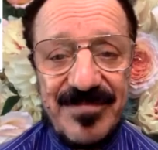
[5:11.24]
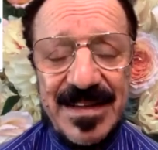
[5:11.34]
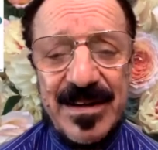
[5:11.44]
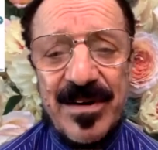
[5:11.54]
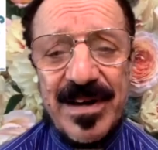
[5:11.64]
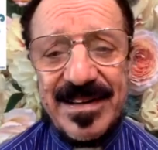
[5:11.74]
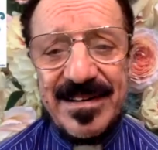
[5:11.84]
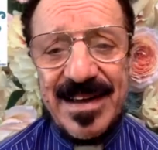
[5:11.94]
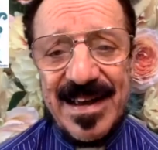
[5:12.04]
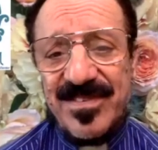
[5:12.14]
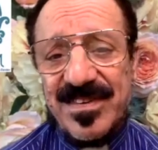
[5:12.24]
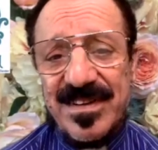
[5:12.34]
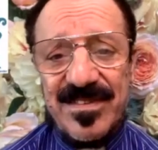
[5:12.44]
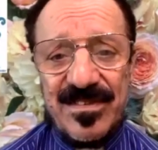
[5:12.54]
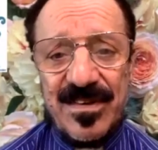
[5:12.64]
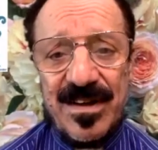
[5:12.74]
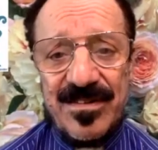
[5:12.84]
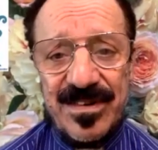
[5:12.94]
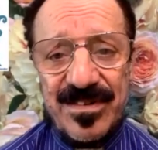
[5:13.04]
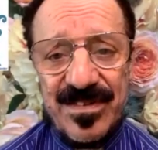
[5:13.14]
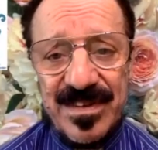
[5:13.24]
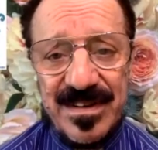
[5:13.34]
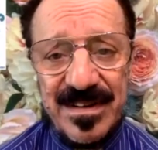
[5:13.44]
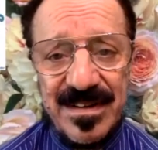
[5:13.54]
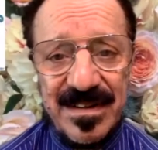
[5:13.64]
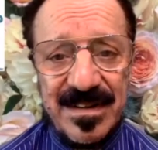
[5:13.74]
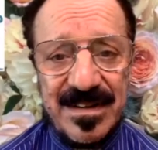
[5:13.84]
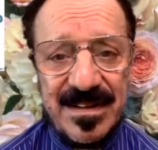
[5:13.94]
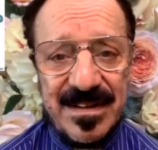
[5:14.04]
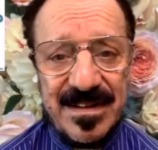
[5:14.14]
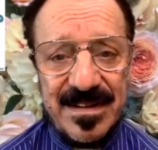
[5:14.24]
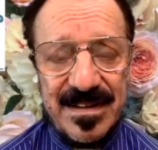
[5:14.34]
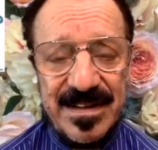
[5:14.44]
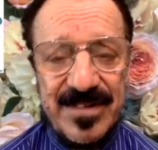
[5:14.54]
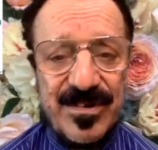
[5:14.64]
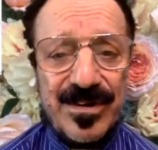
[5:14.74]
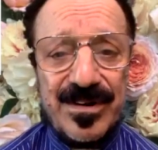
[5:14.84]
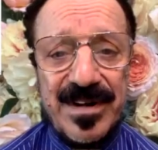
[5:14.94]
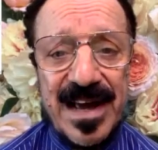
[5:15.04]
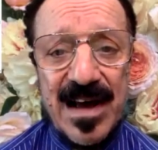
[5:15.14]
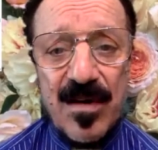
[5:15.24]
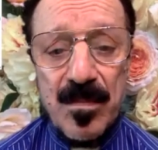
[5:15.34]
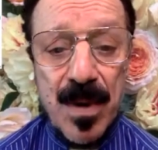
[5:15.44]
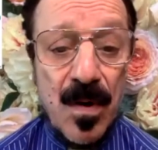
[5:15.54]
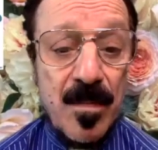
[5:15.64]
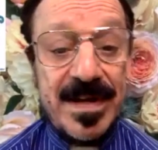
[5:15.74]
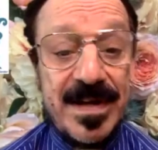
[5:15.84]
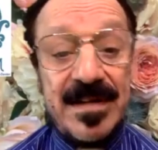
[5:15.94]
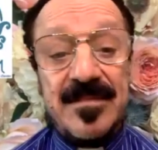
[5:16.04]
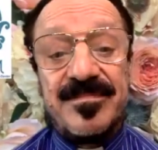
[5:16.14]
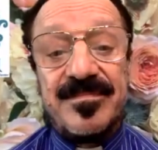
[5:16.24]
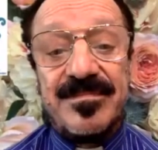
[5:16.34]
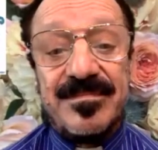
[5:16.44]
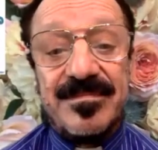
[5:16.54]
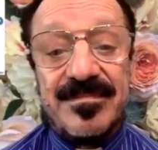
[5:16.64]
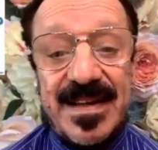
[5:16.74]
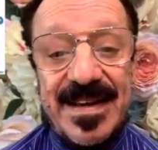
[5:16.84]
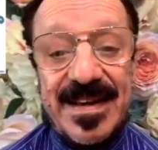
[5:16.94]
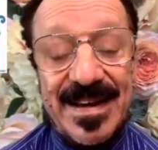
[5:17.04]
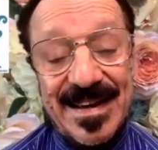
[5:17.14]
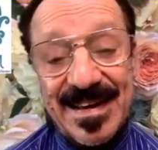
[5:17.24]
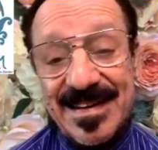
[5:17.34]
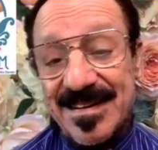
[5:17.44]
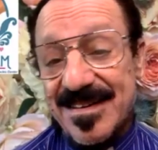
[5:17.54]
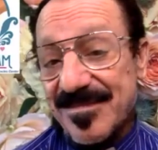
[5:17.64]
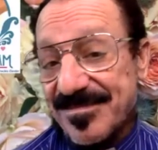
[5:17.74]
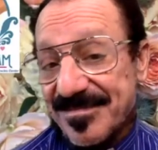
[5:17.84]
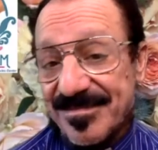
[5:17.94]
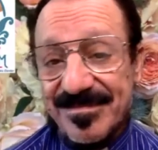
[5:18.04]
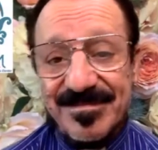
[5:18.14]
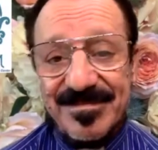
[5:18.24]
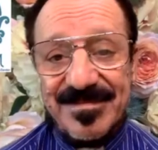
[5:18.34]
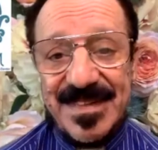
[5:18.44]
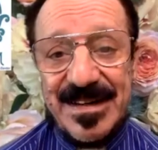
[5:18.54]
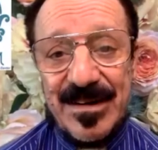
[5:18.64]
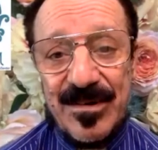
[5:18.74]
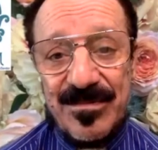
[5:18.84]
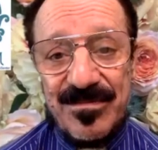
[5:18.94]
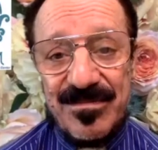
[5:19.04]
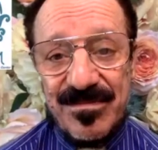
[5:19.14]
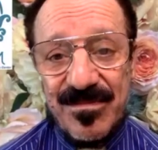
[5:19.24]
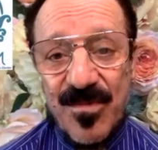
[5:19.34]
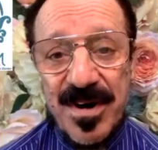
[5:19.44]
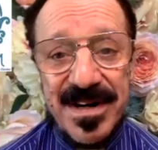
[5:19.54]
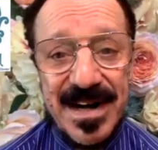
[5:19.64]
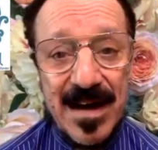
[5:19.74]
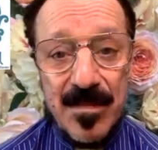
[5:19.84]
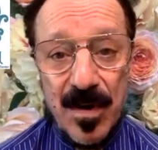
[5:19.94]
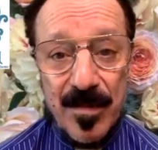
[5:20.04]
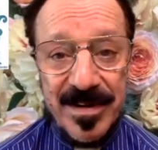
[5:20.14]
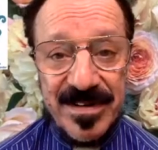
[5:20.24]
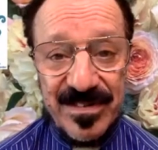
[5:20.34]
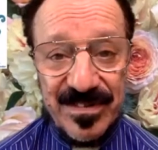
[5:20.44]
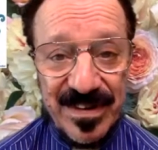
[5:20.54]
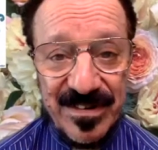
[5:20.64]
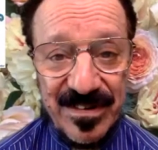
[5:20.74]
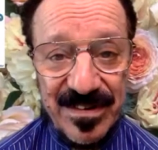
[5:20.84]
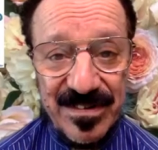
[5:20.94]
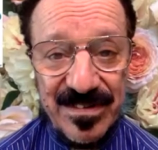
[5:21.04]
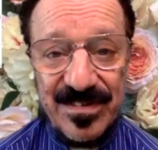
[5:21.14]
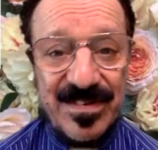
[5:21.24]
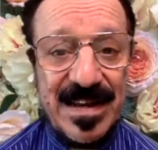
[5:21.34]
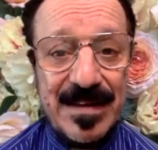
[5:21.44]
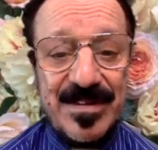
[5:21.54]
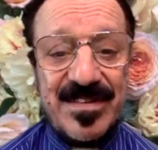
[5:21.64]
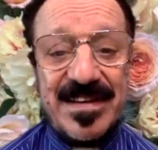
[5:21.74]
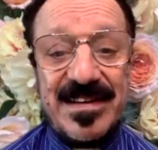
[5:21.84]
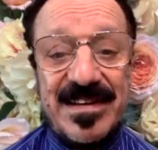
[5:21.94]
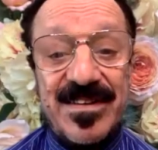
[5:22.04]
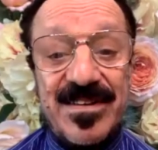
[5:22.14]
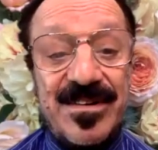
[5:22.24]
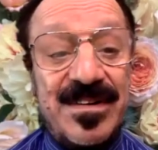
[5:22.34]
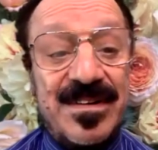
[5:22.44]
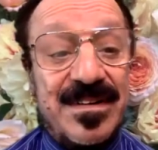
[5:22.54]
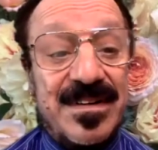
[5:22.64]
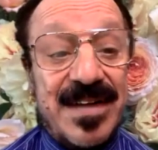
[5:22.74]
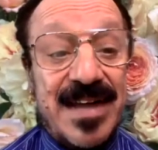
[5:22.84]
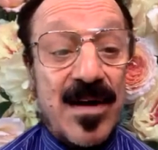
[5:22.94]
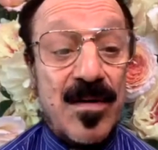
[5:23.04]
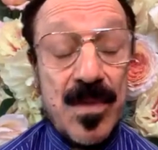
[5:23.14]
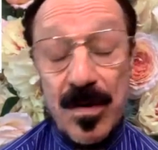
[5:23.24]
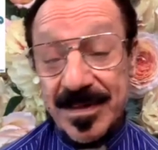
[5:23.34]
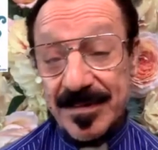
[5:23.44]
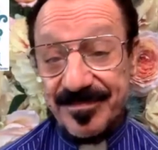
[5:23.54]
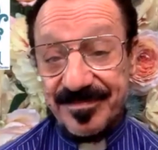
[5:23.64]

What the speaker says: You know, in essence, it's all just the eternal now moment, and, you know, one now moment is essentially just the same as any other now moment.